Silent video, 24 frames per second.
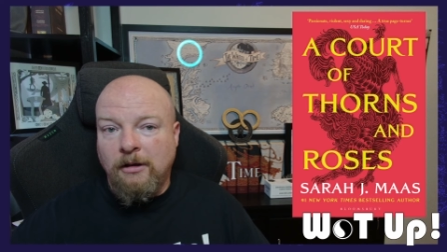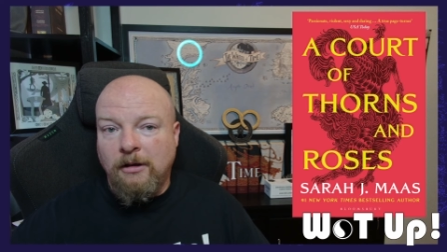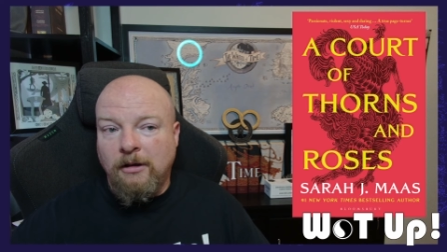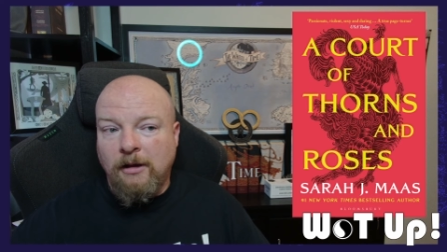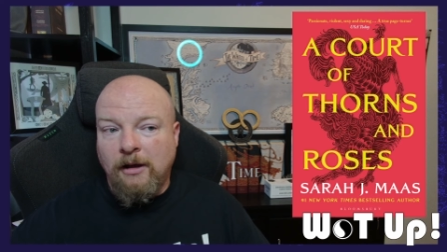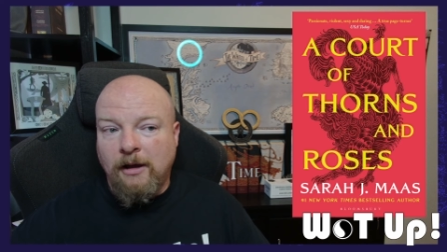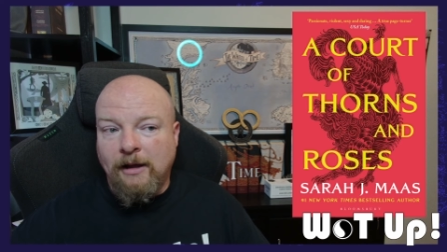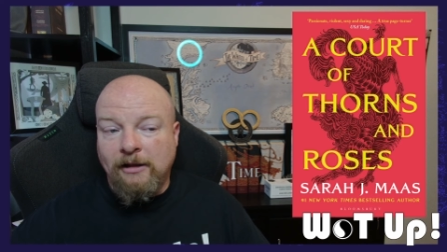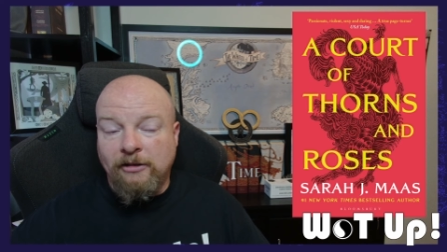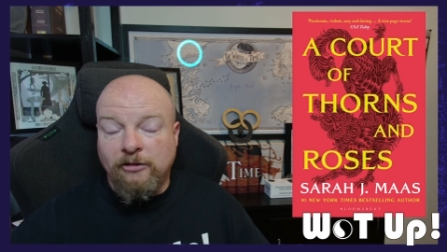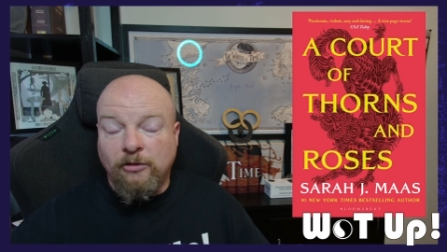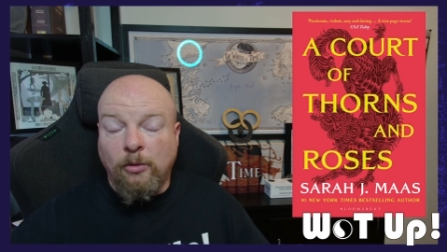
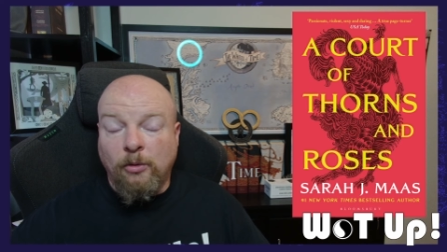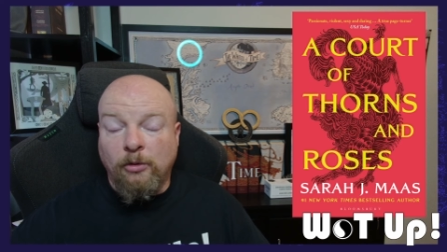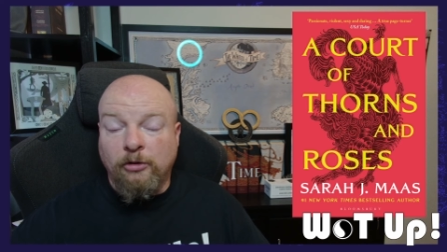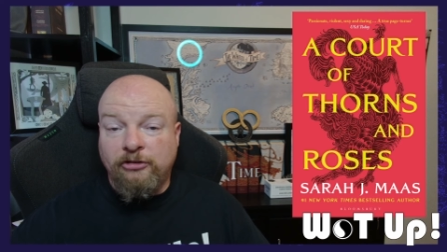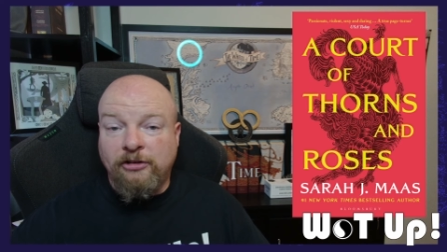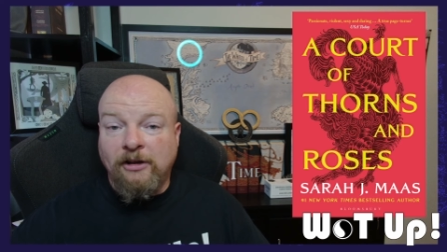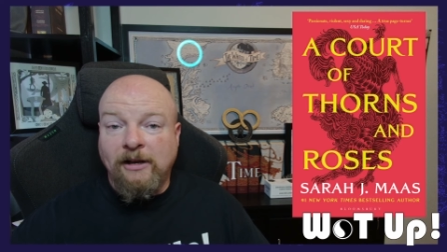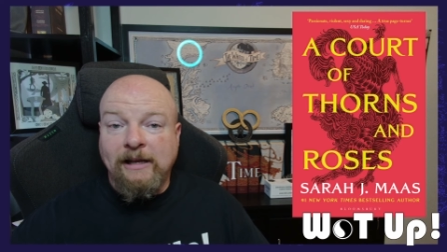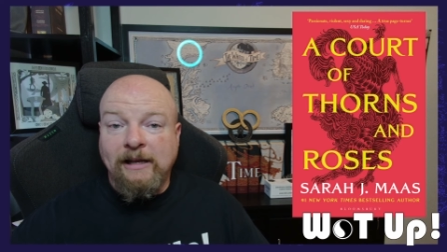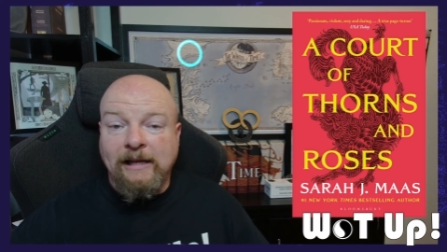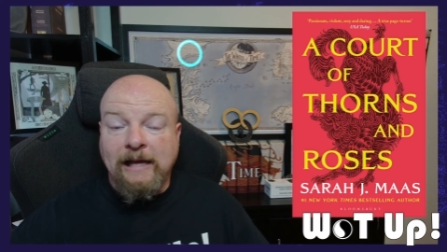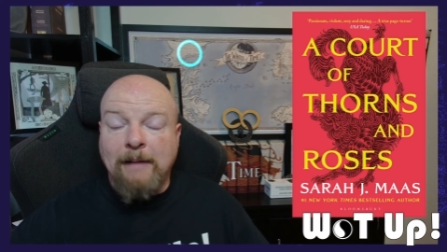Uh, or
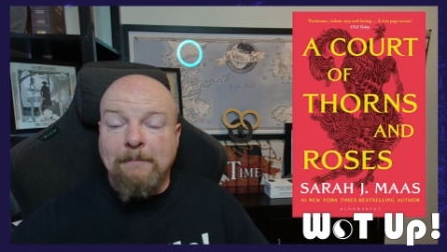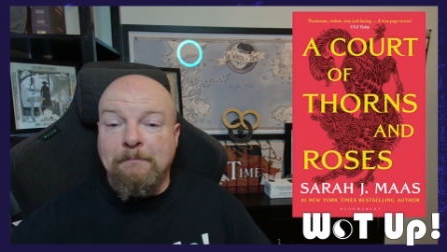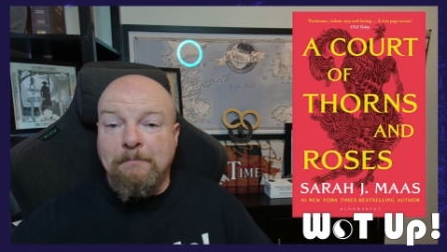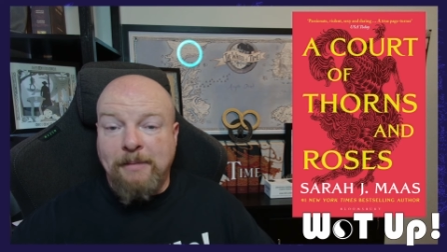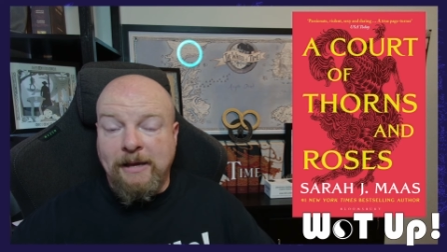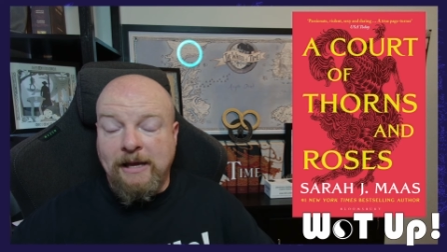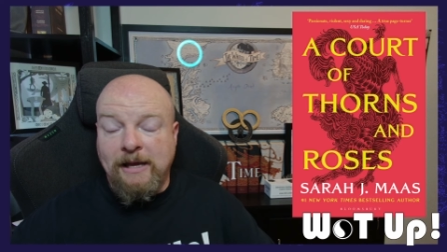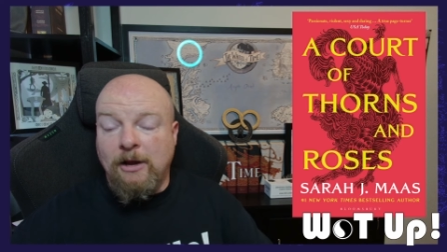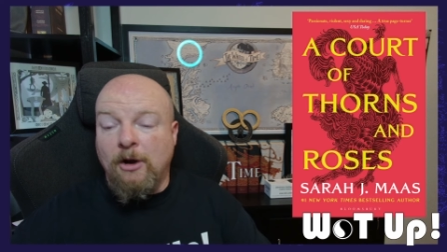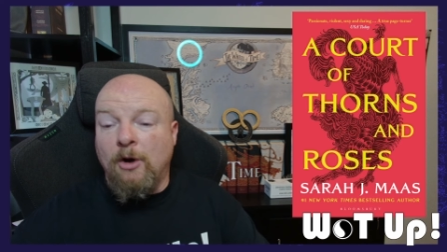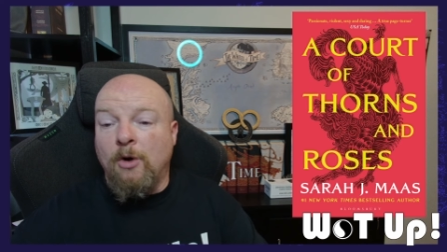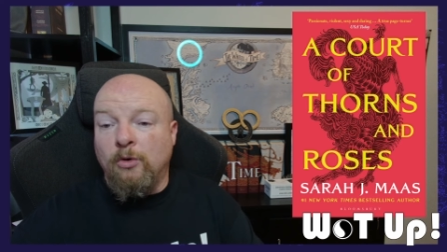setting up
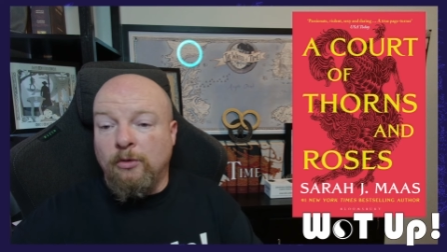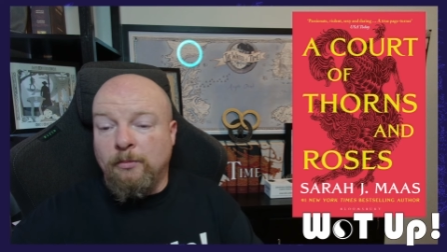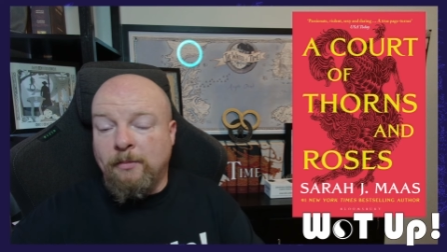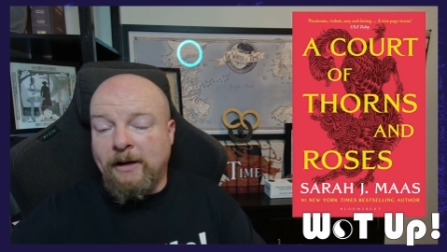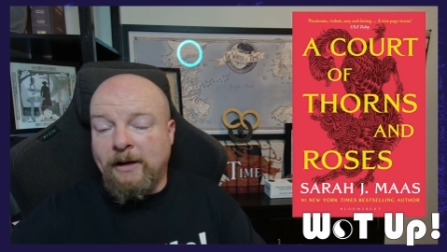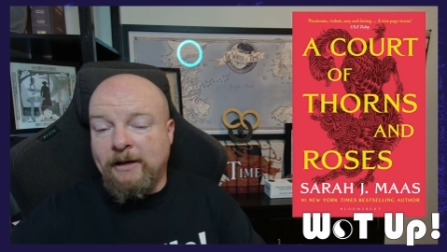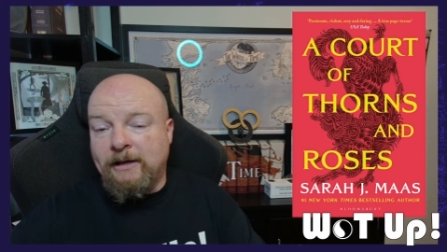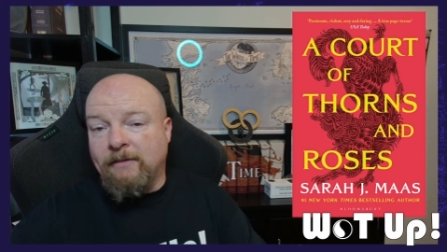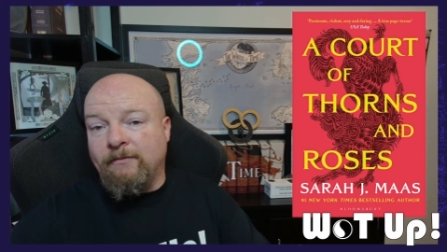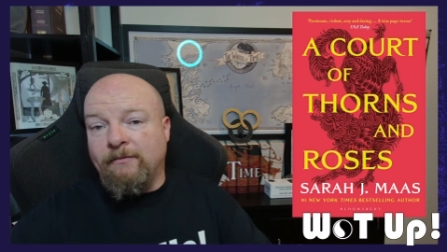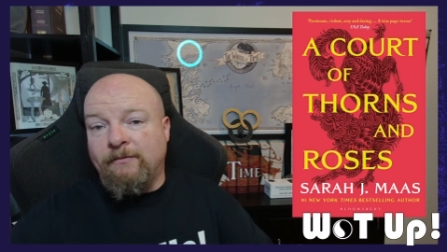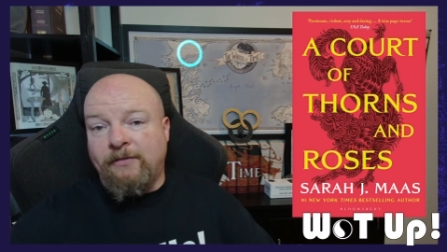being owned by
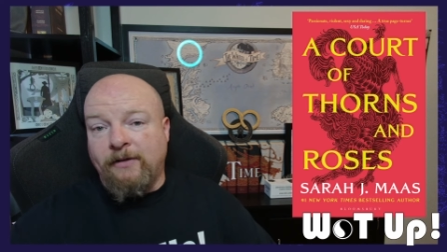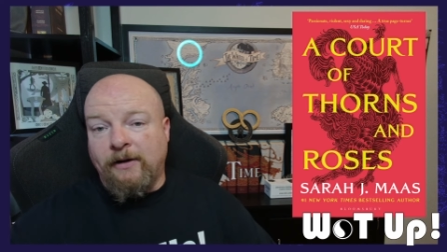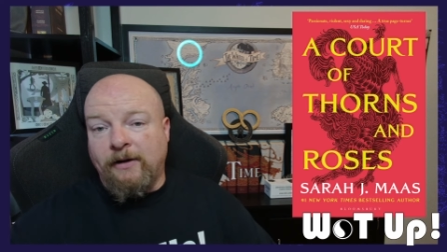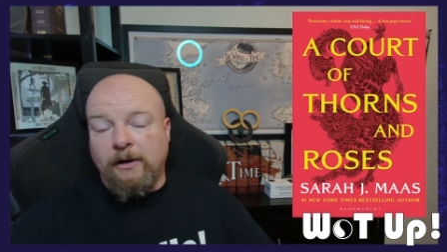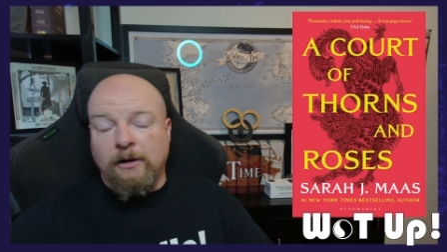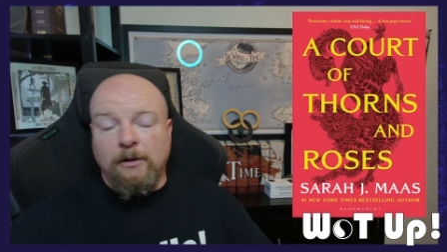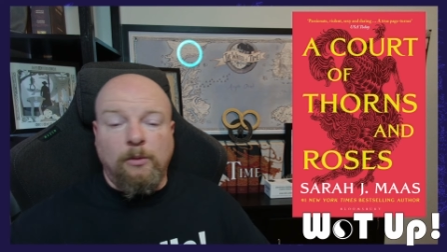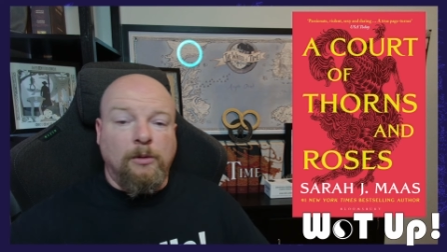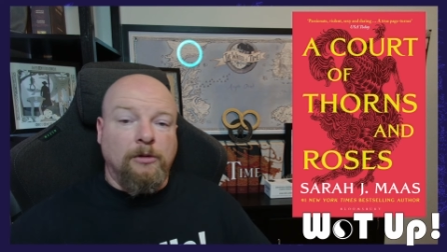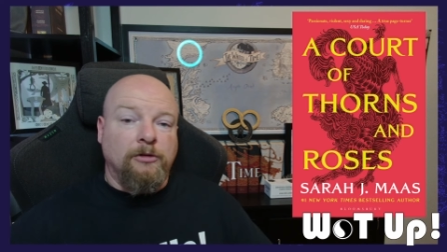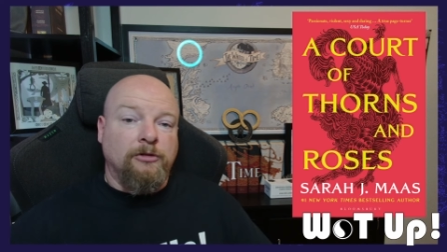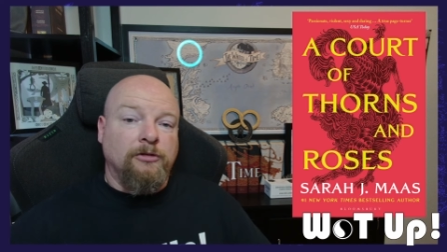different fairy
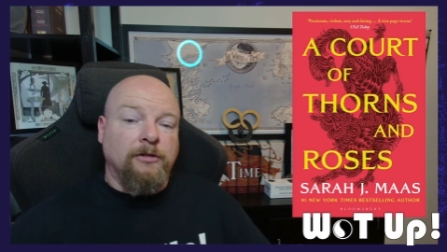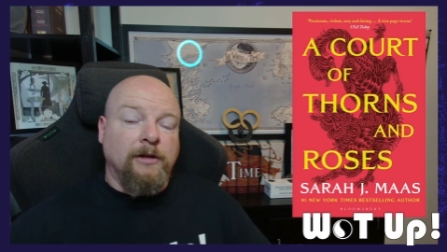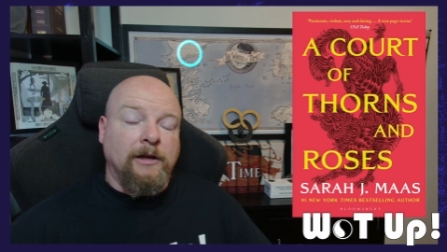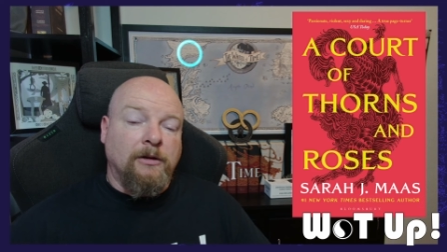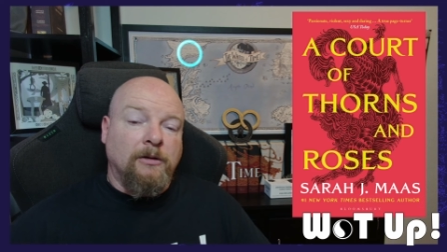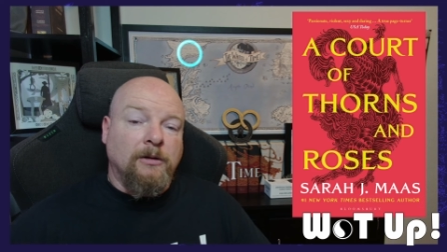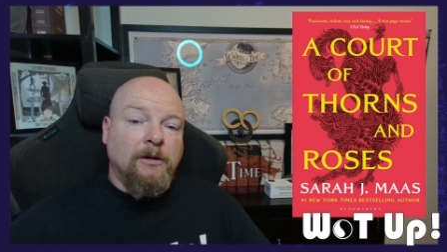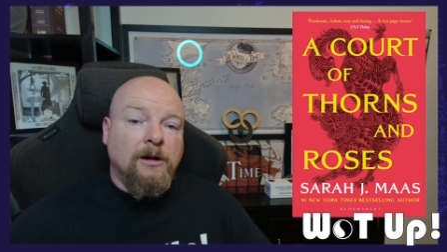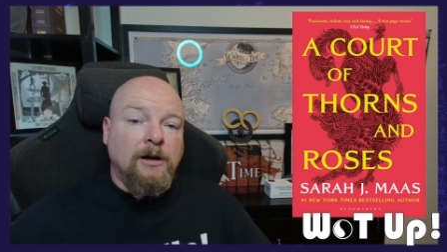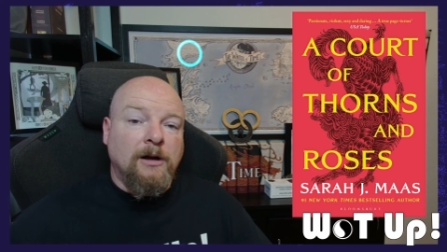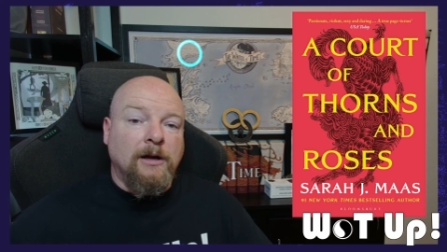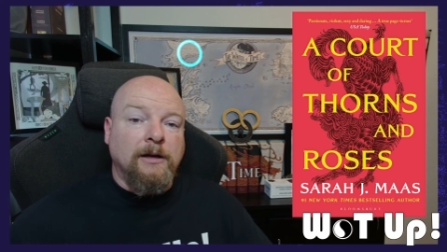lords later
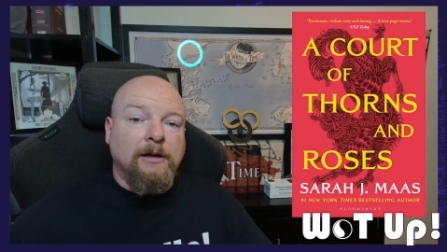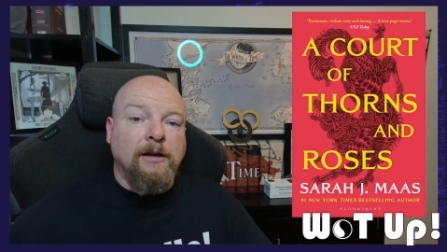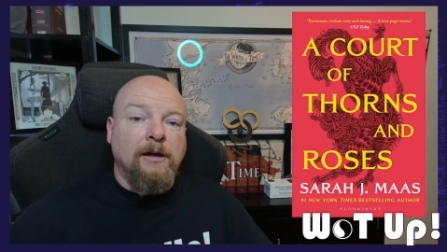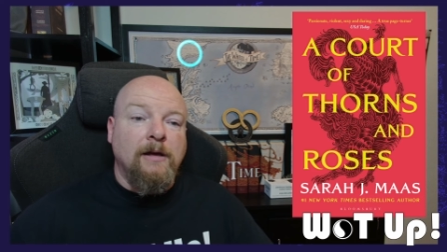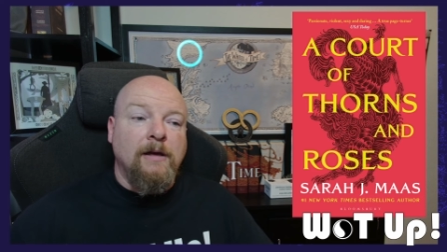on.